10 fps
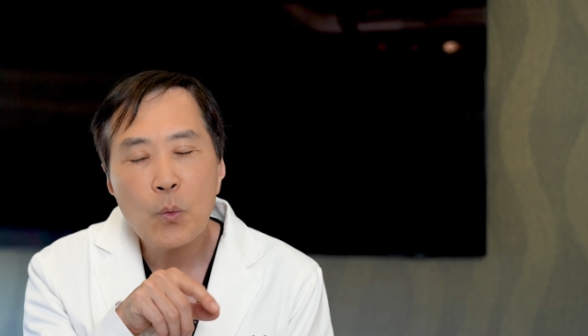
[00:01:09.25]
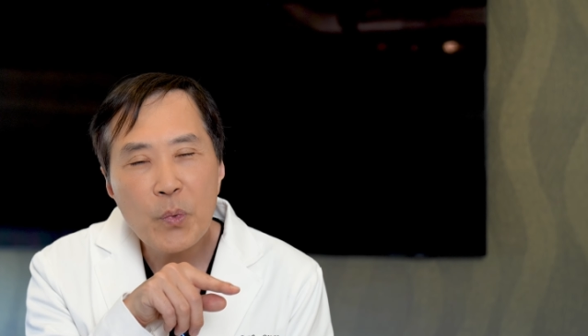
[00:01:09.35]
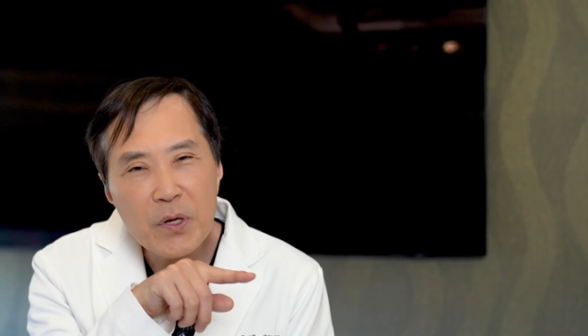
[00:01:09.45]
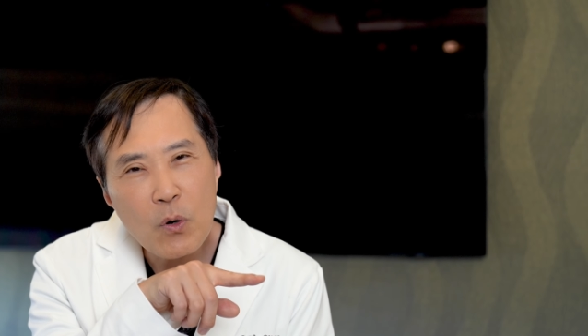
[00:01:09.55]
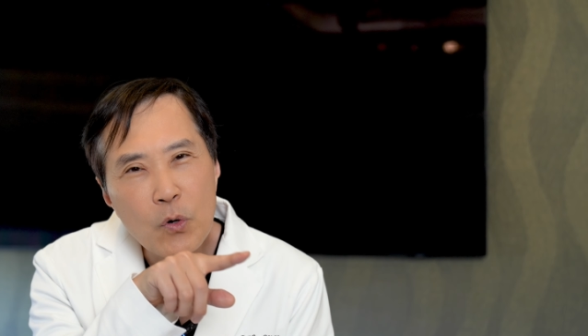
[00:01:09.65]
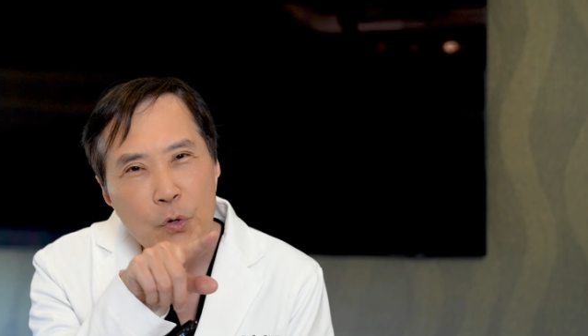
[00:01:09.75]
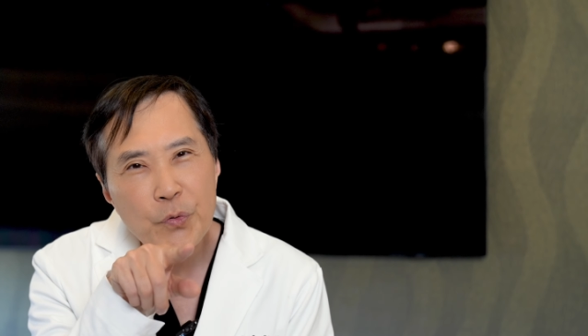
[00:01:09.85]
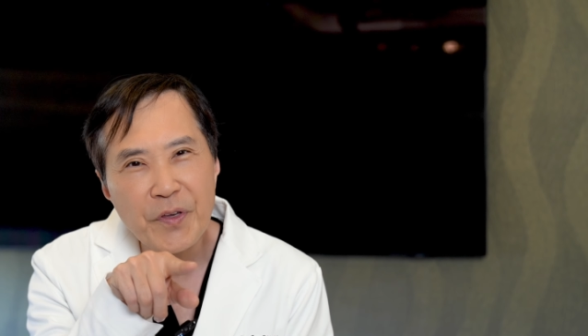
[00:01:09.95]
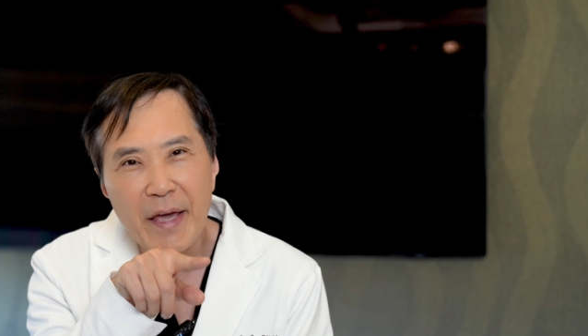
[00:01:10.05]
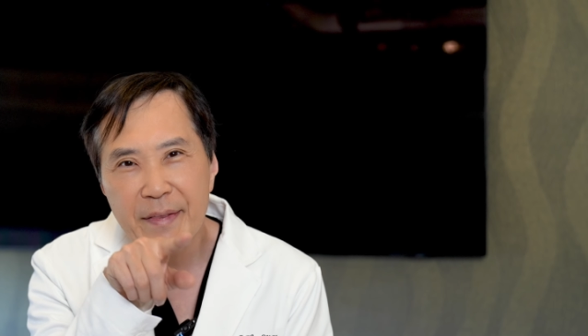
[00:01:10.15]
we don't
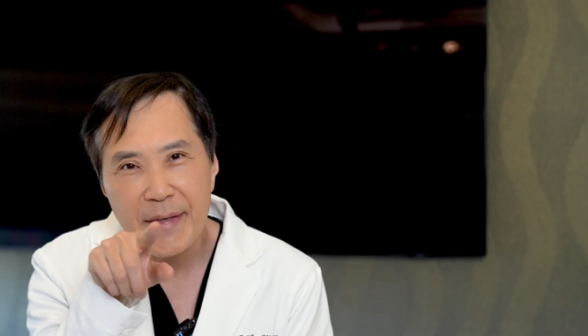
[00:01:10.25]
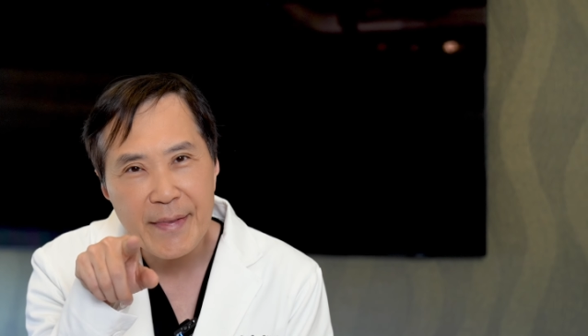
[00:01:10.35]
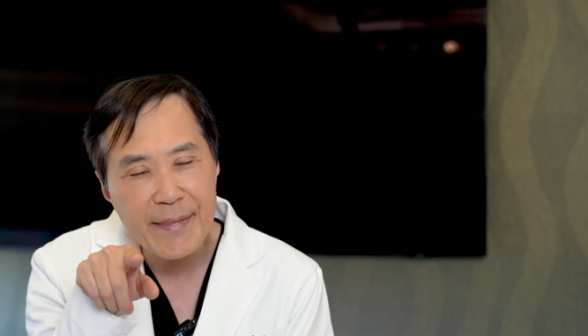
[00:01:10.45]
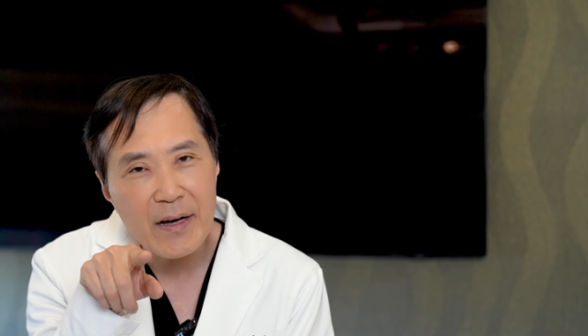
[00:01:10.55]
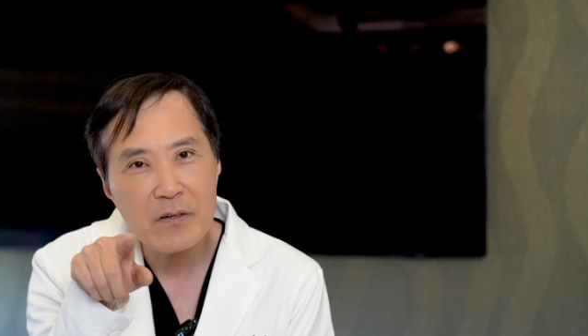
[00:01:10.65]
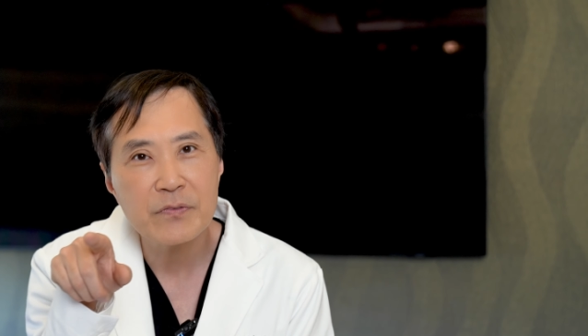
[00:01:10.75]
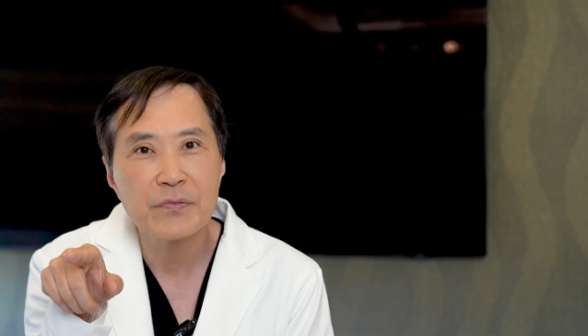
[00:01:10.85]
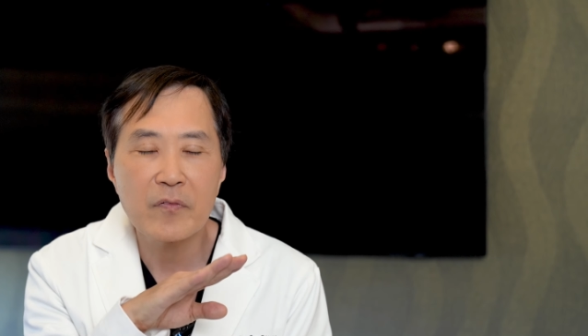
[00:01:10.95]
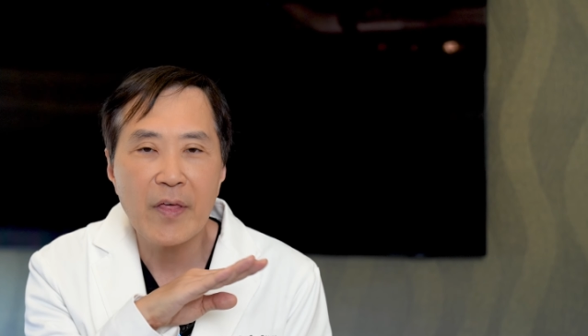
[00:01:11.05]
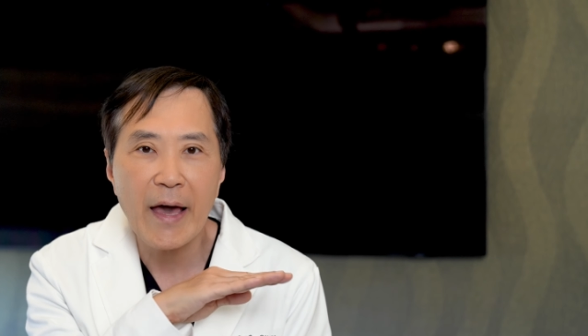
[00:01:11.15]
create enough
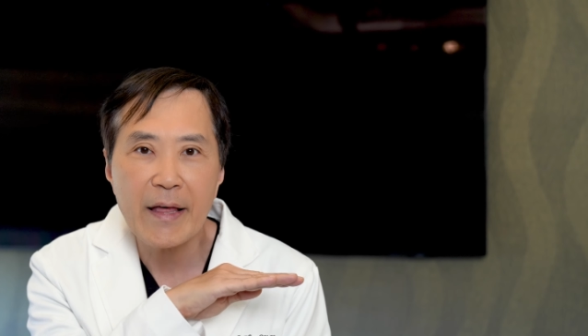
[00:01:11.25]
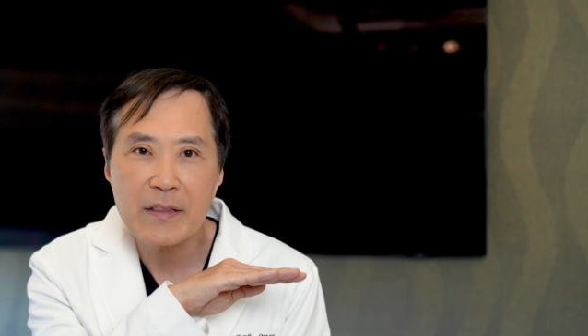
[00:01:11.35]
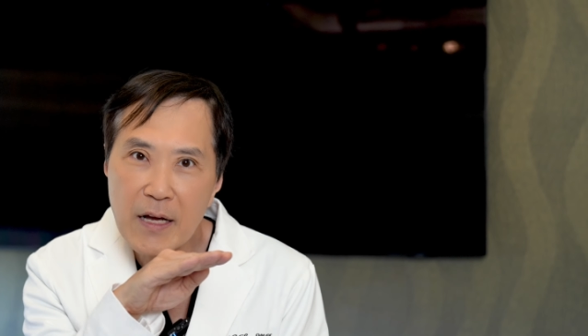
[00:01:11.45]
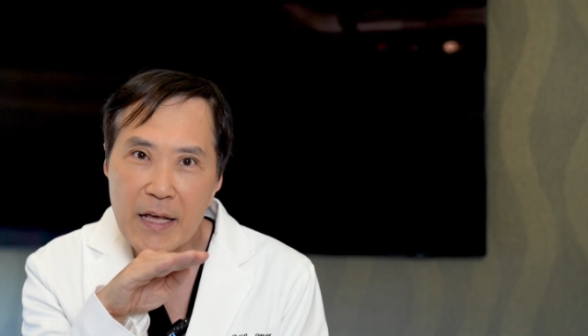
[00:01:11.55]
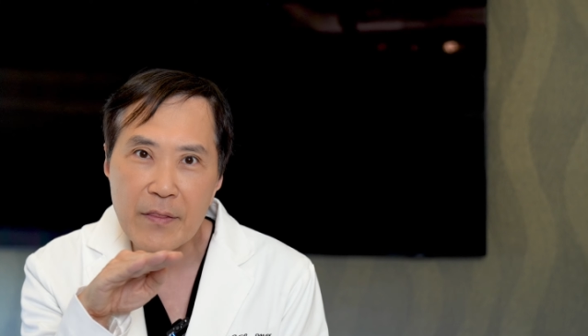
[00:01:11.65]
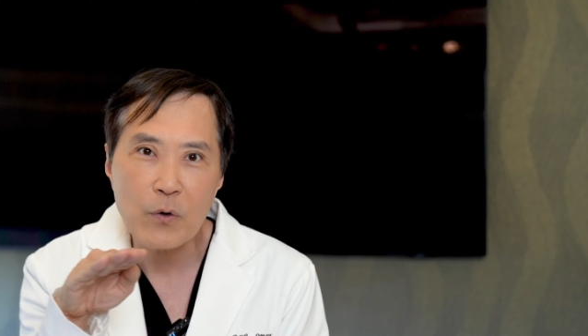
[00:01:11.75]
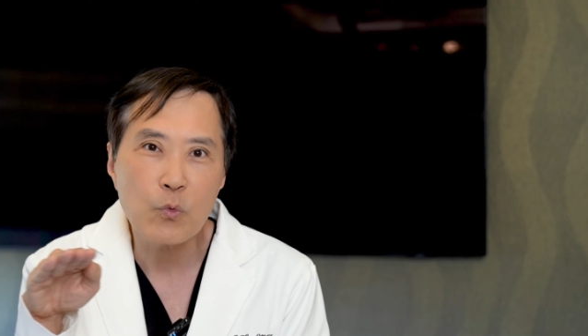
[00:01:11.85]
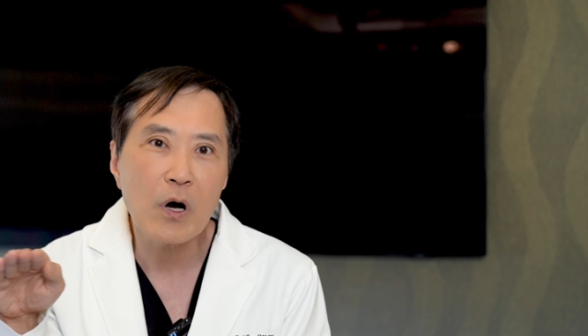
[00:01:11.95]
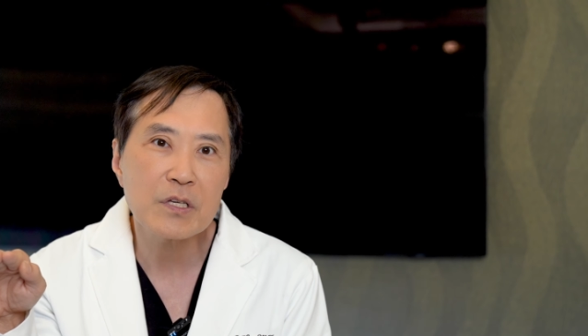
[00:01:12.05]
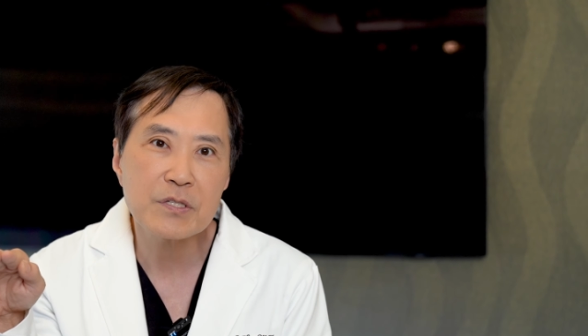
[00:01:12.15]
of that kind of the
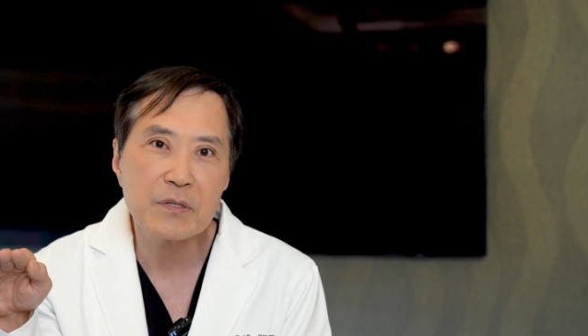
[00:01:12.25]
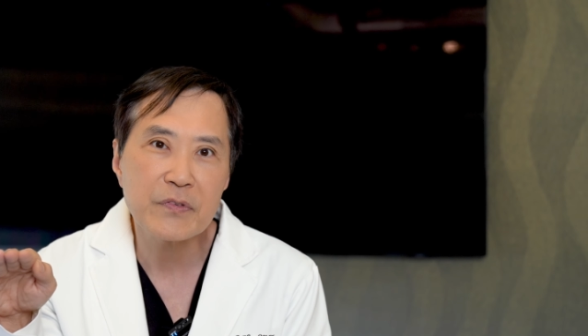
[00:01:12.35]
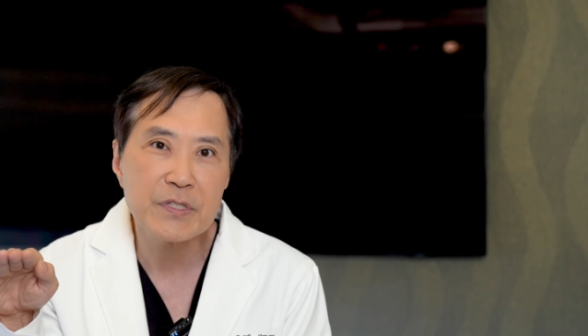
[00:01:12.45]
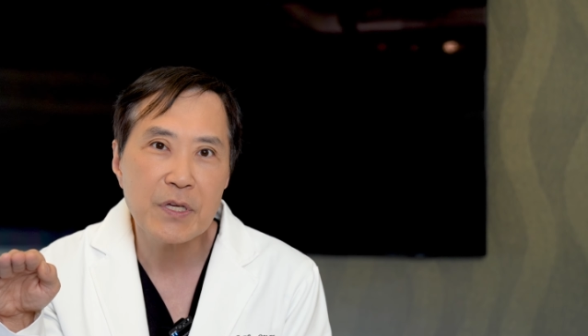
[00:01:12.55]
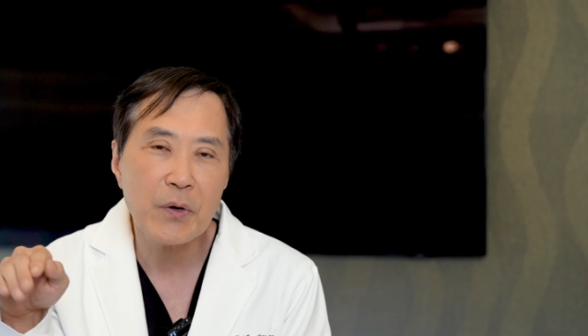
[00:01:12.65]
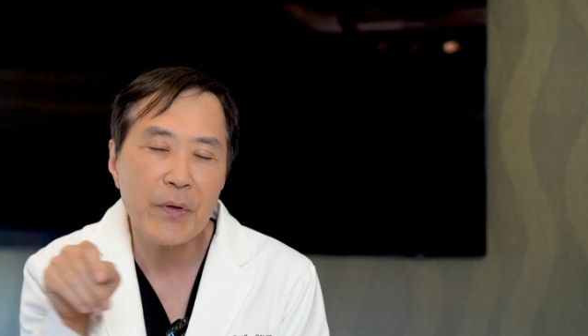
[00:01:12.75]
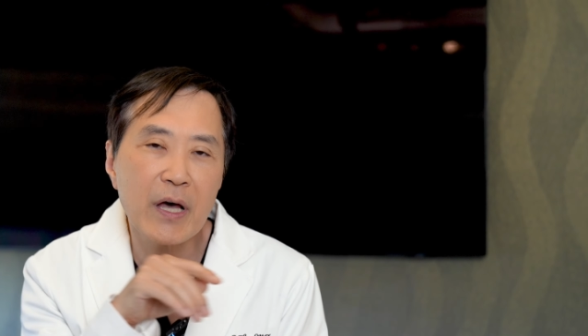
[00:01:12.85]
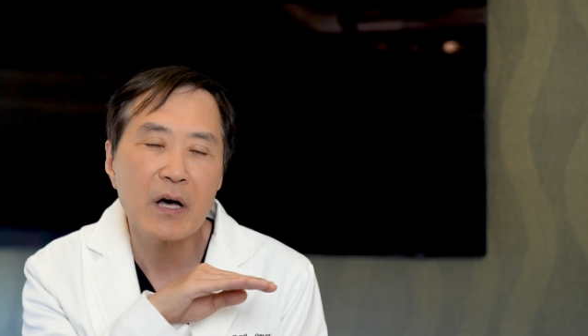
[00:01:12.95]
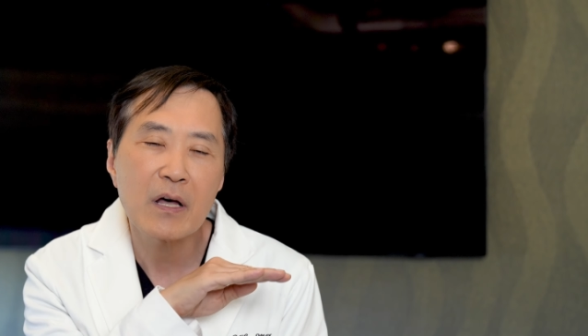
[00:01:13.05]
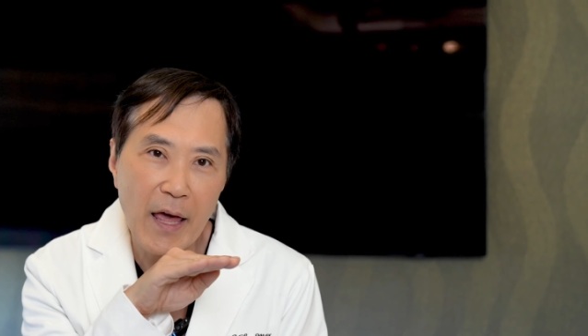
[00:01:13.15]
raw surface
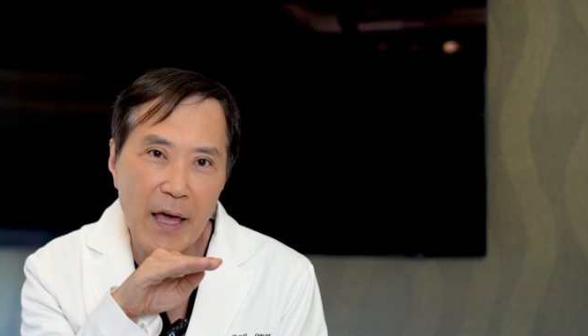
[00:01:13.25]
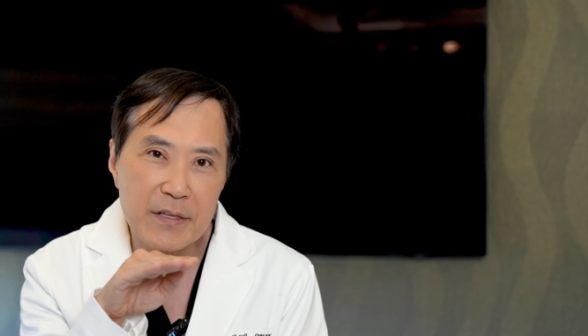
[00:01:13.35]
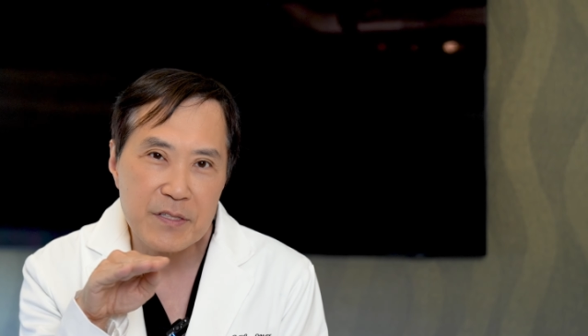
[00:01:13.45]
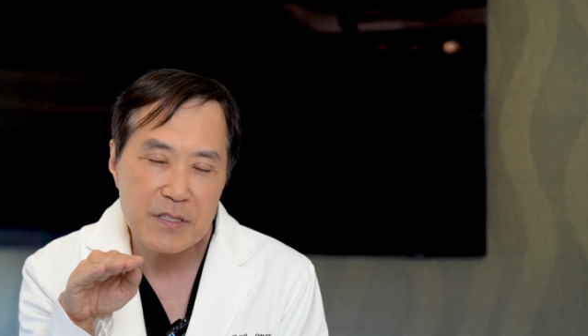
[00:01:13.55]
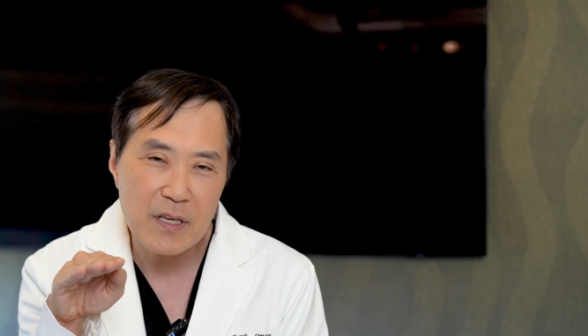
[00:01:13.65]
area and